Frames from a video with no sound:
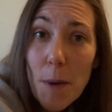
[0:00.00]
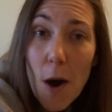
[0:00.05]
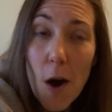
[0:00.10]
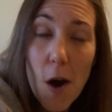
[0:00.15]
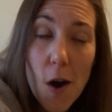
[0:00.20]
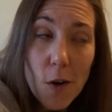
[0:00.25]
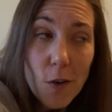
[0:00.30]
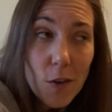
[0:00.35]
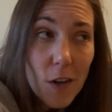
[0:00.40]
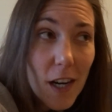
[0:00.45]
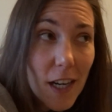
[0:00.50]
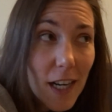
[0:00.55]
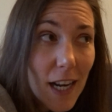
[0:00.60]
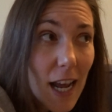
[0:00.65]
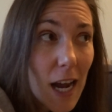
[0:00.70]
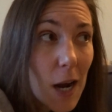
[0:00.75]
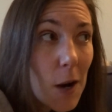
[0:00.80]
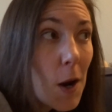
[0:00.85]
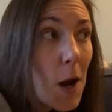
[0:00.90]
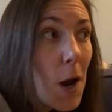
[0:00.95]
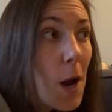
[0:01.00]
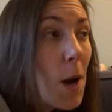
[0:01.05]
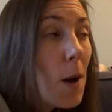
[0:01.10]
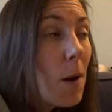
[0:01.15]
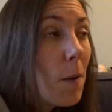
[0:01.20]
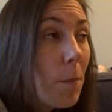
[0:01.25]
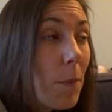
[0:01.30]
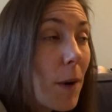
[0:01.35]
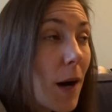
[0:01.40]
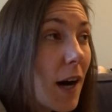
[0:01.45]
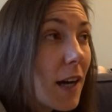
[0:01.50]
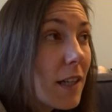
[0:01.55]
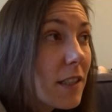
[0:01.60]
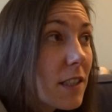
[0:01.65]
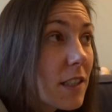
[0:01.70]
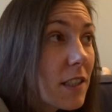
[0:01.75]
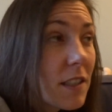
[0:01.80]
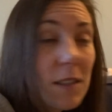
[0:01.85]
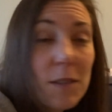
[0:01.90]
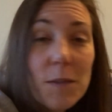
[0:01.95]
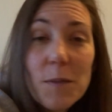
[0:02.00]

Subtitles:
park right now, but